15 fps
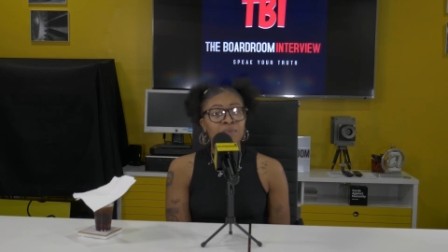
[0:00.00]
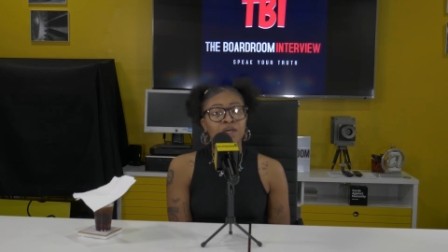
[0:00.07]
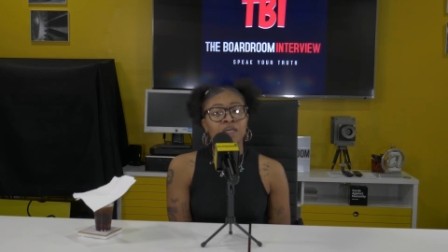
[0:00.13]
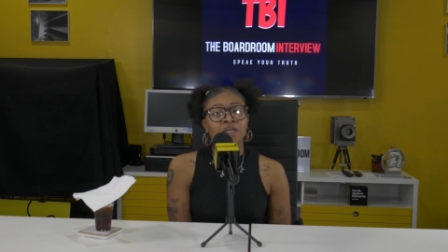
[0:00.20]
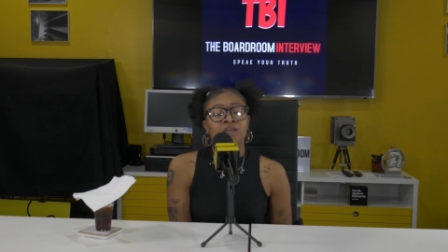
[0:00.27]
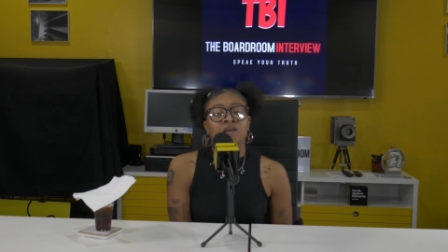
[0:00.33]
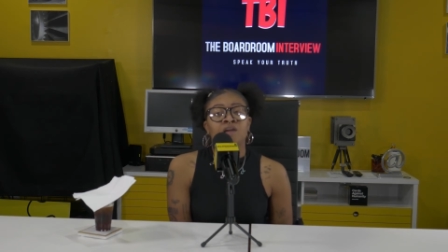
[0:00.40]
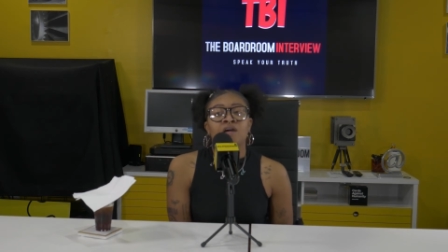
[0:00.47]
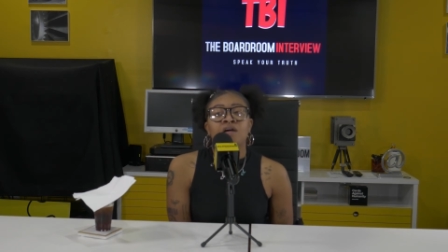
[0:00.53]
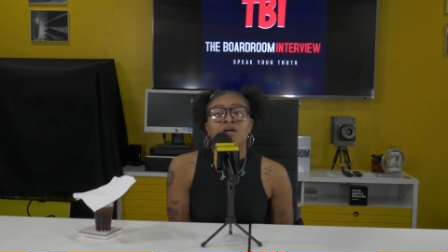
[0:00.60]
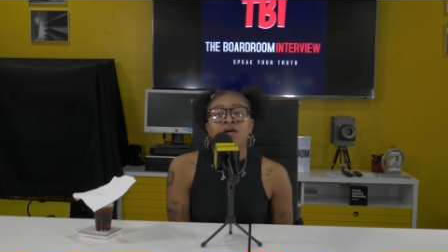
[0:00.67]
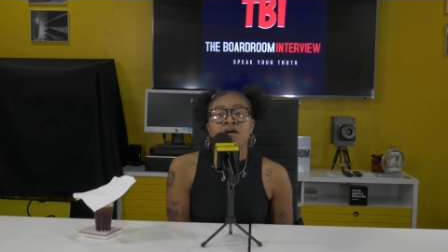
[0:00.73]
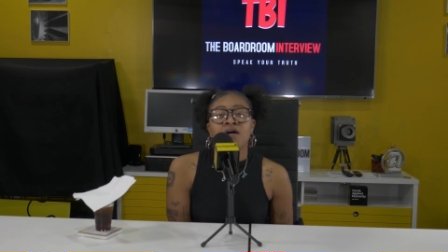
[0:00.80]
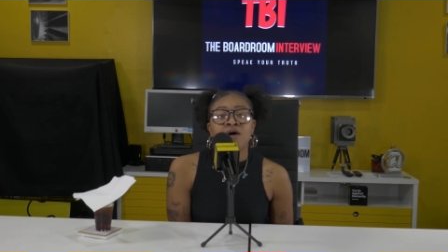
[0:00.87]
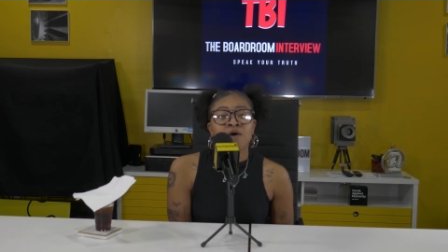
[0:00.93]
But
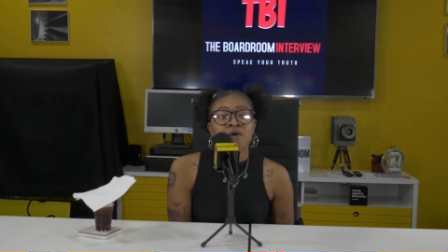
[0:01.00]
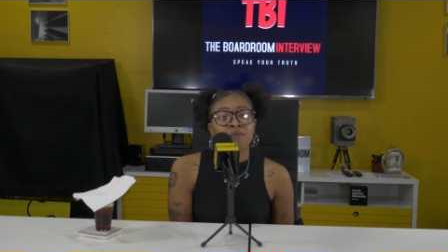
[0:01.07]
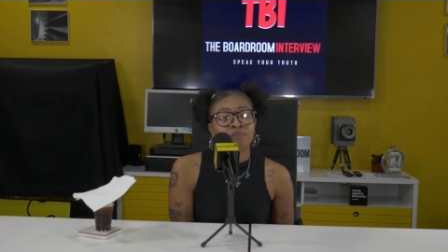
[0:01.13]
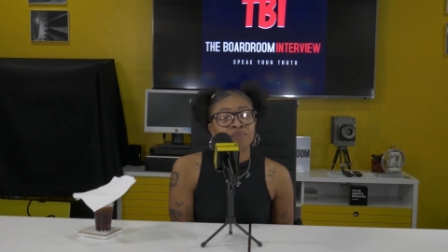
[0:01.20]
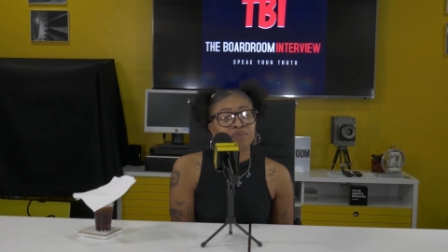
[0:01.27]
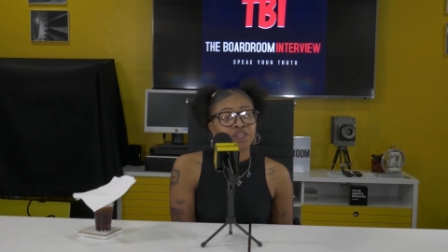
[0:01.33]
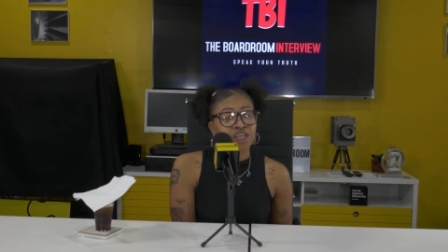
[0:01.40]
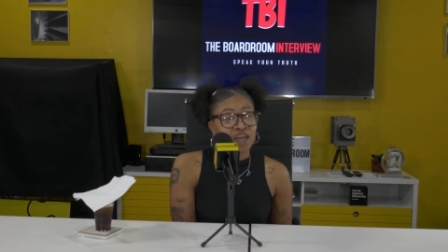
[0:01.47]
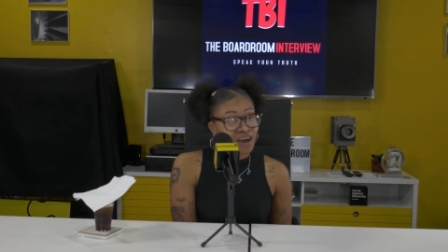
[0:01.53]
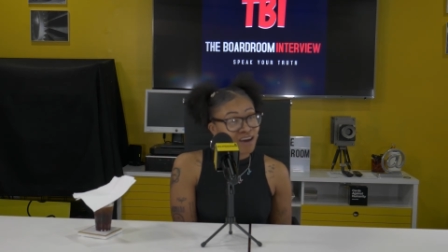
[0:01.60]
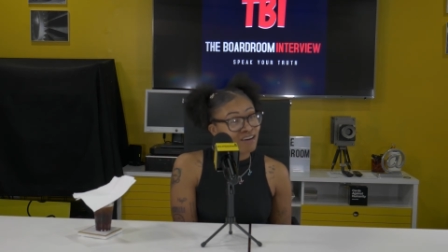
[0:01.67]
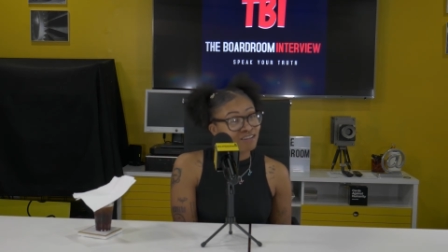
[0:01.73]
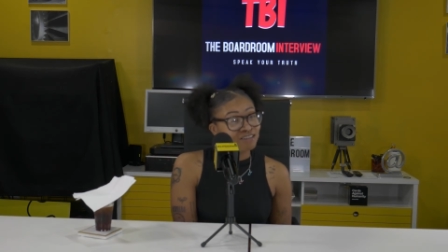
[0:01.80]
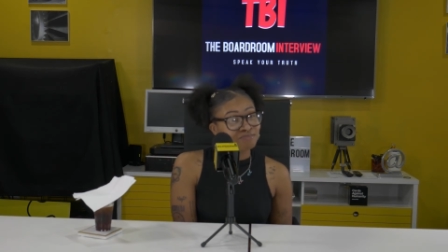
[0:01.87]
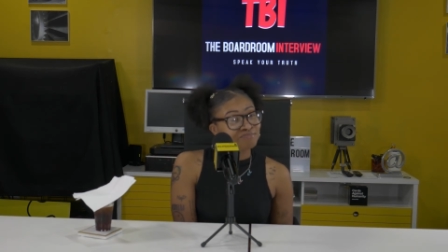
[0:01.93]
um, yeah,